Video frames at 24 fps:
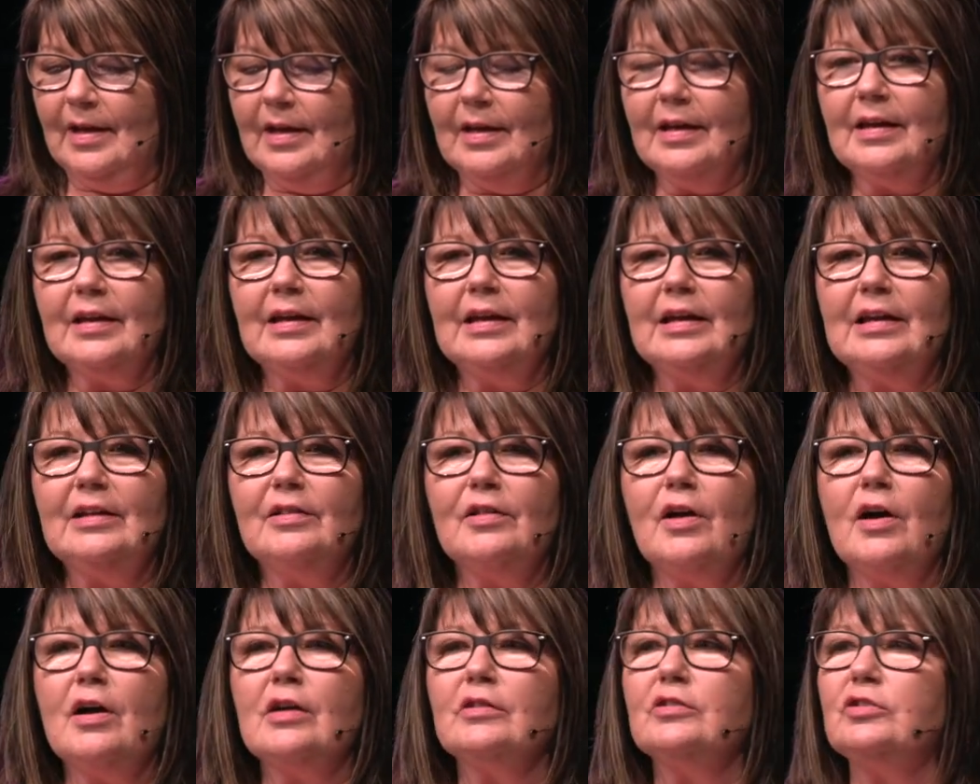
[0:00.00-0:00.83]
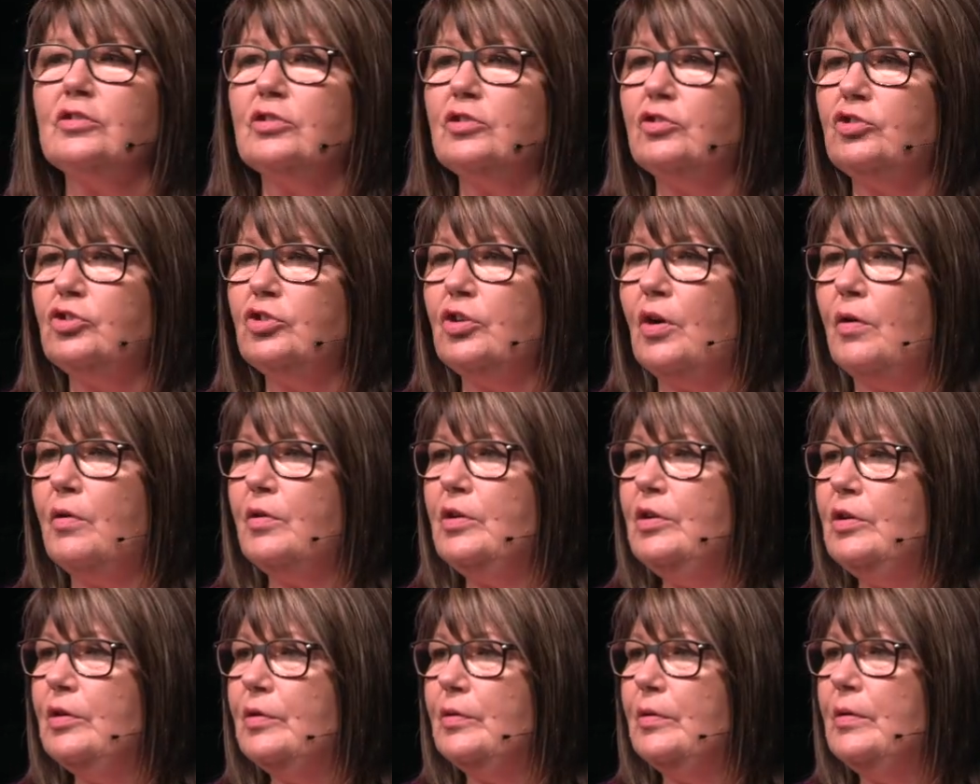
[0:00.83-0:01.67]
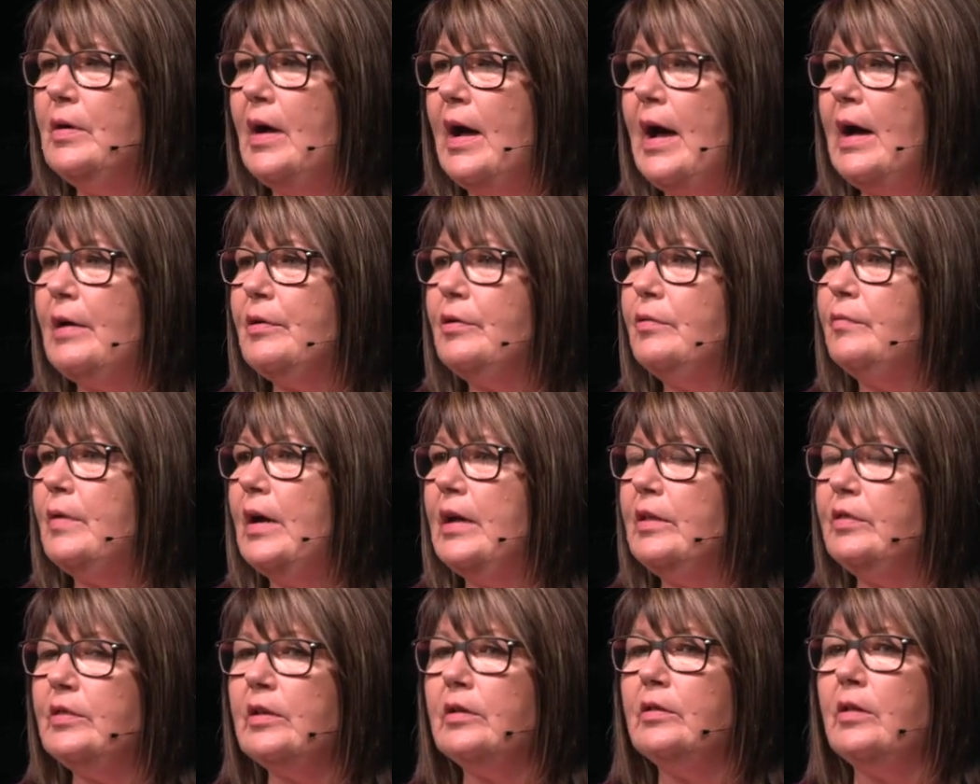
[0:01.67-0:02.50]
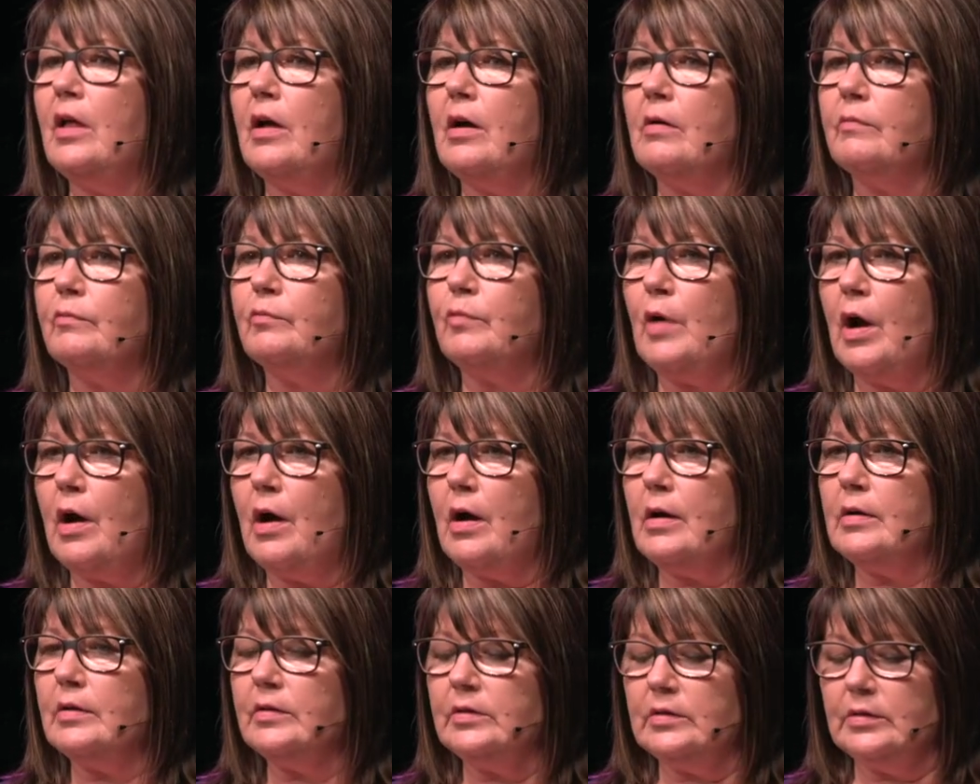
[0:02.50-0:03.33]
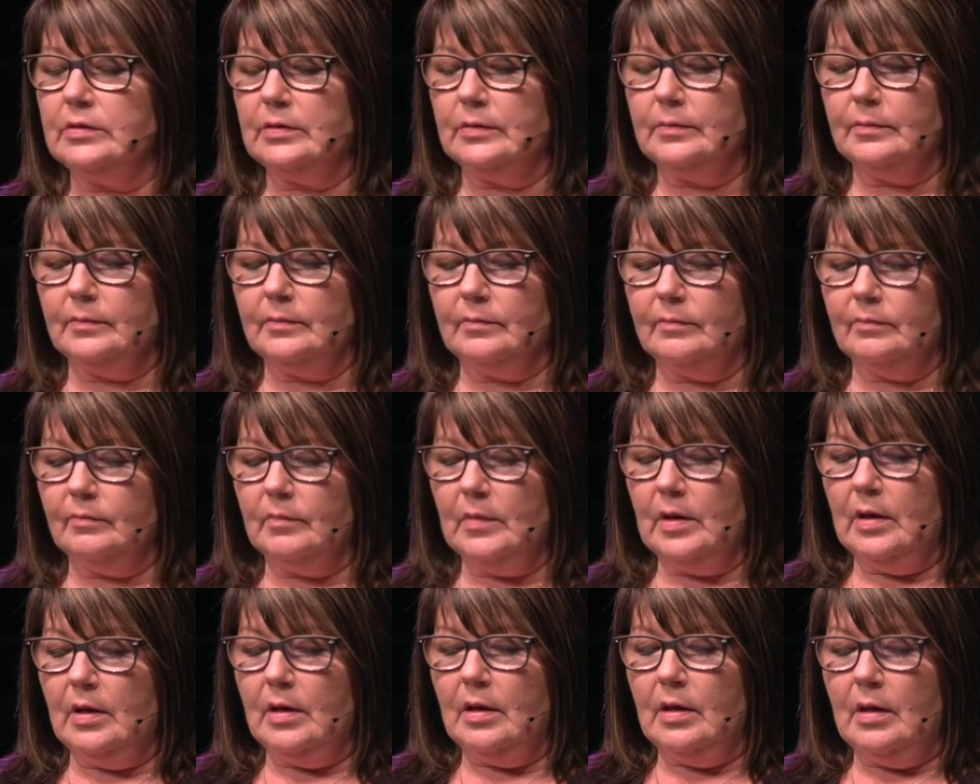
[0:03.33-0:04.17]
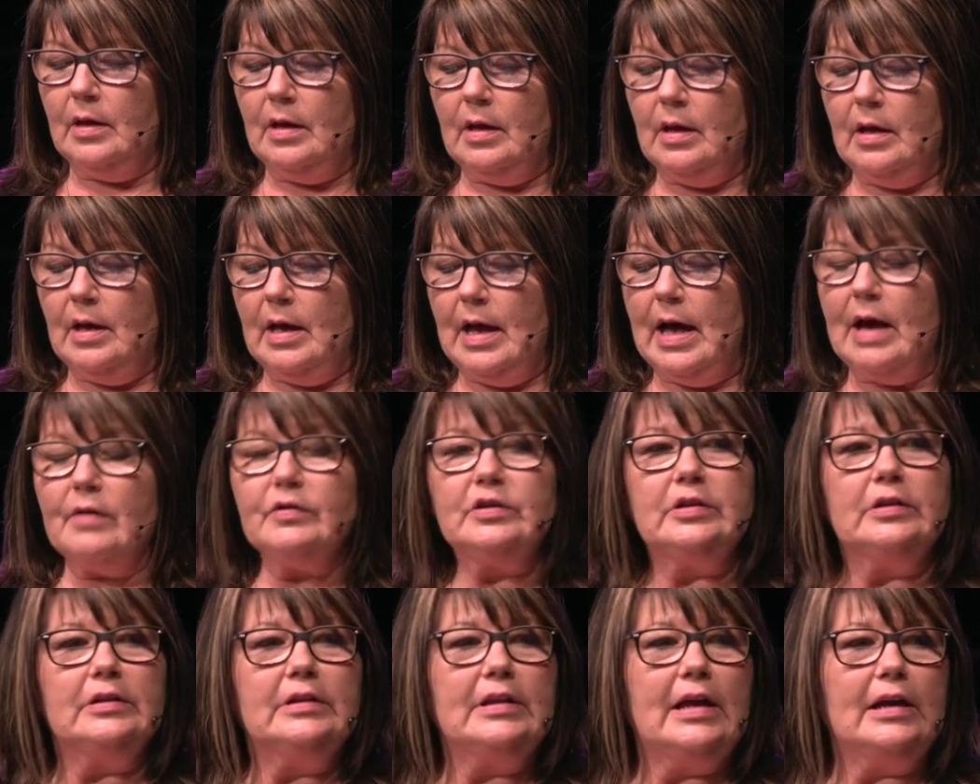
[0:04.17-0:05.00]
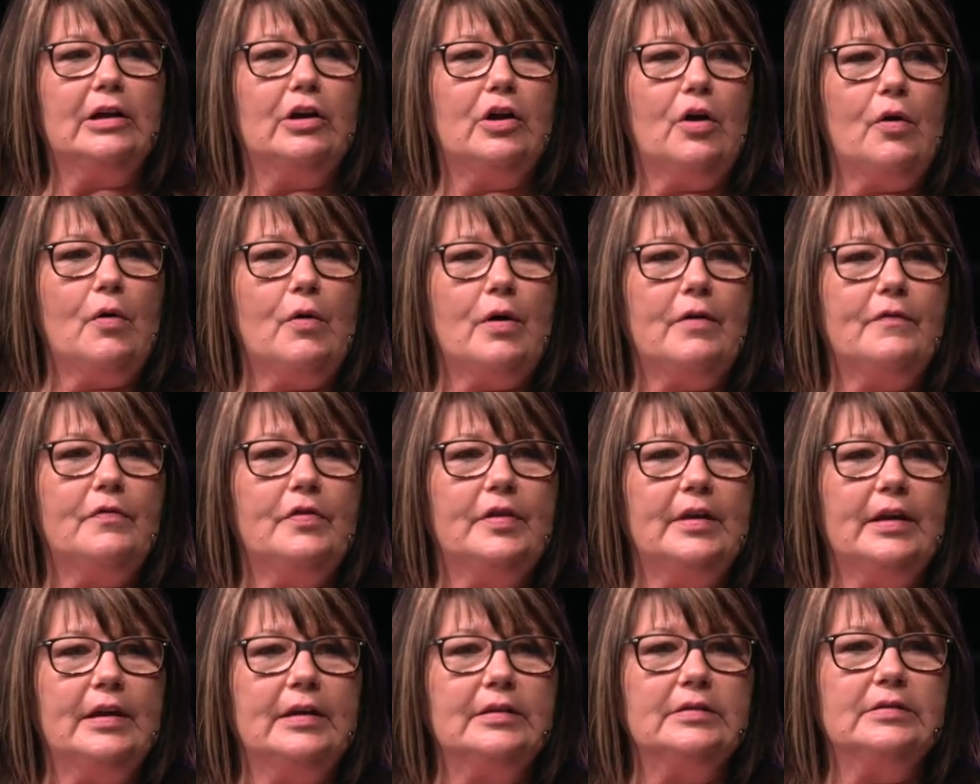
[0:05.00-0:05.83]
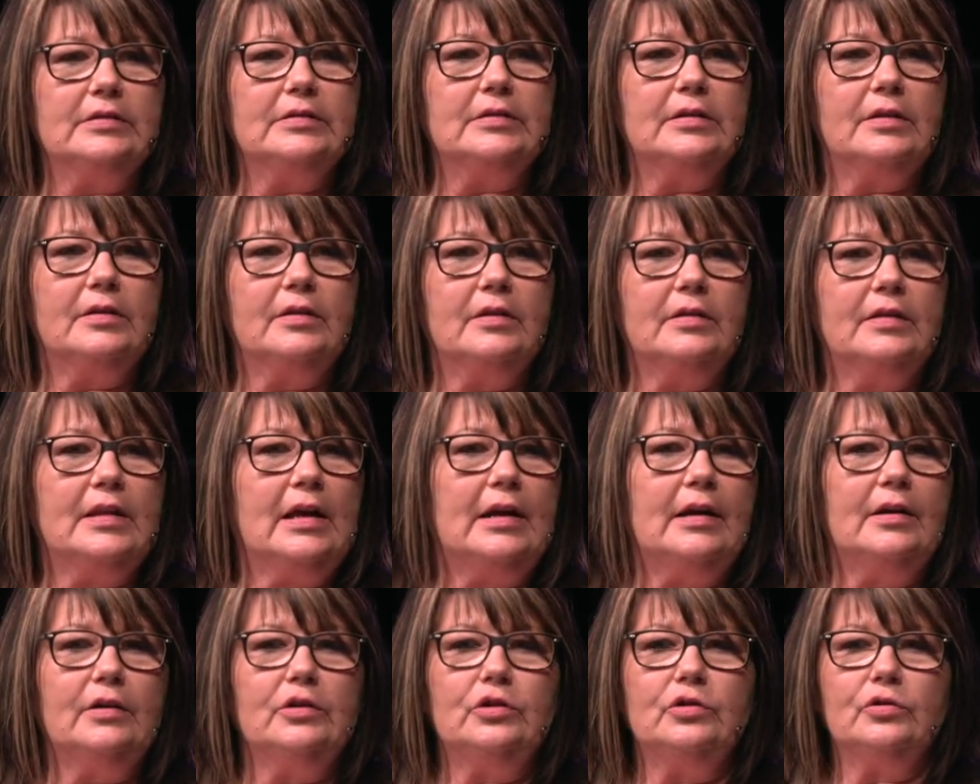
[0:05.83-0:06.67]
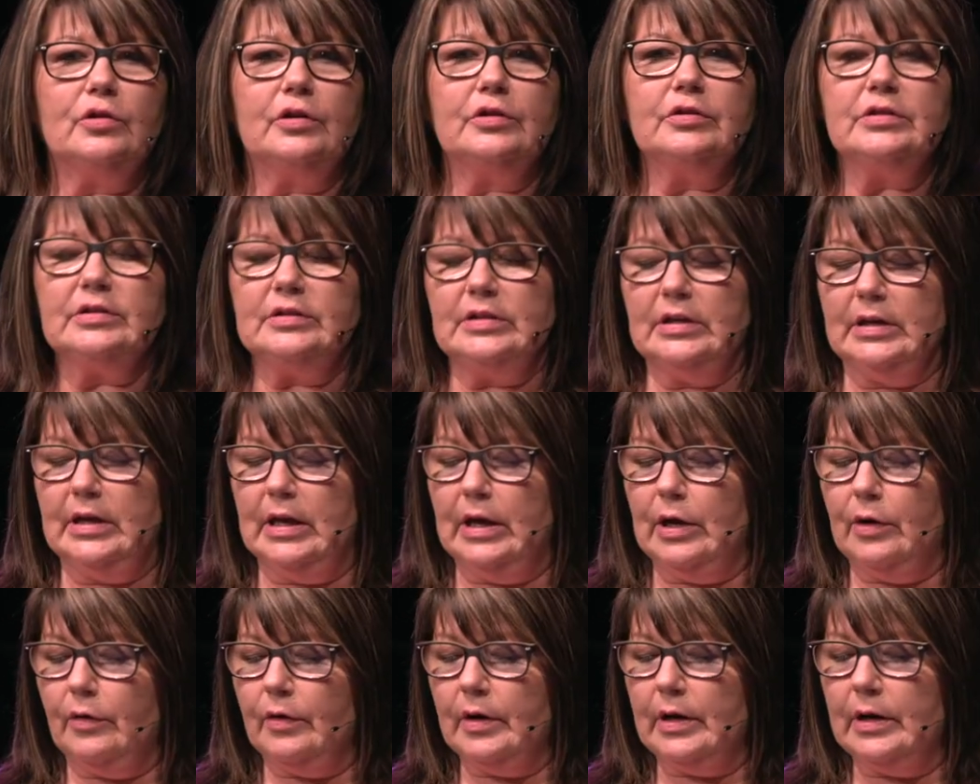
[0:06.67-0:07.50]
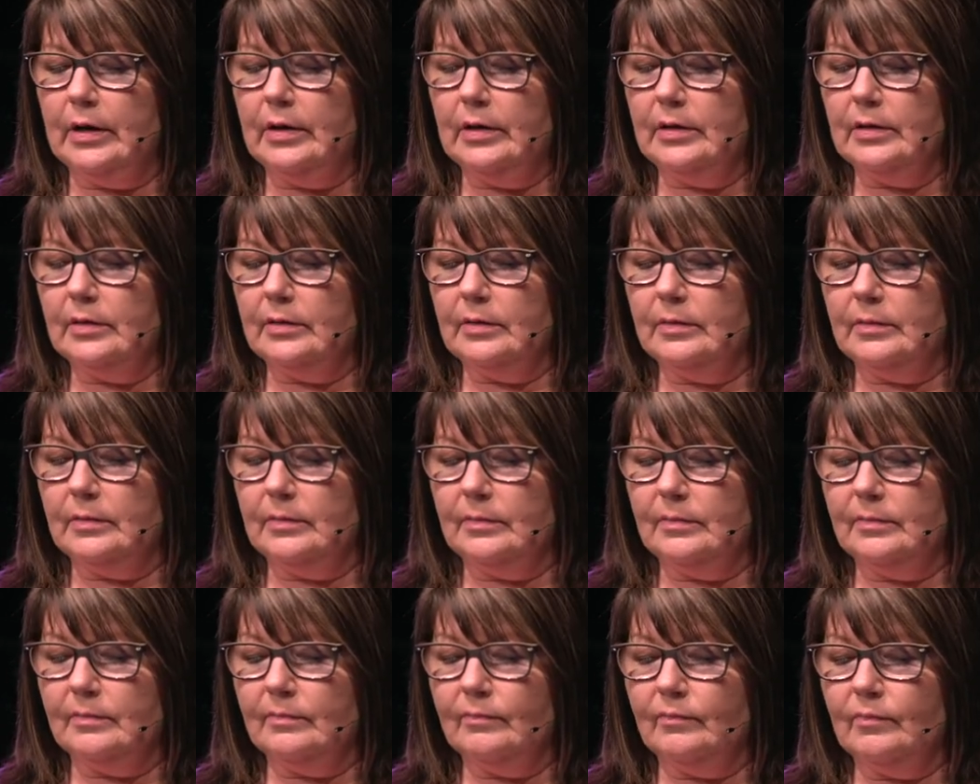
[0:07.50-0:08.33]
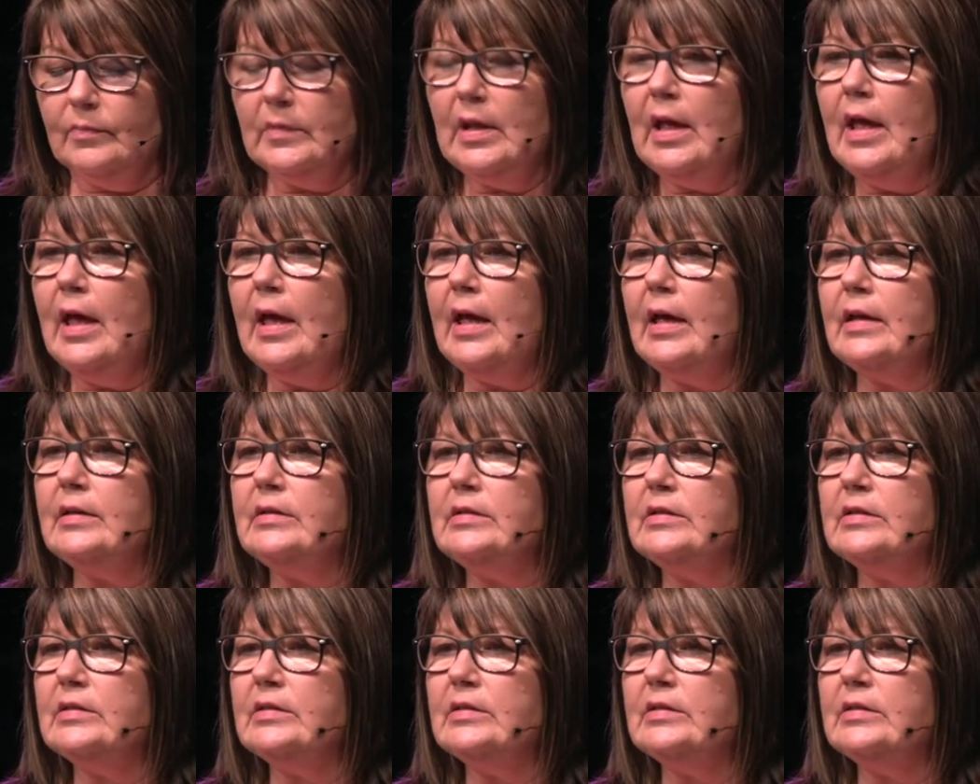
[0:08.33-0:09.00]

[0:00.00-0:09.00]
He longs to show you how to right the wrongs, how to let go of things that aren't yours to carry, and to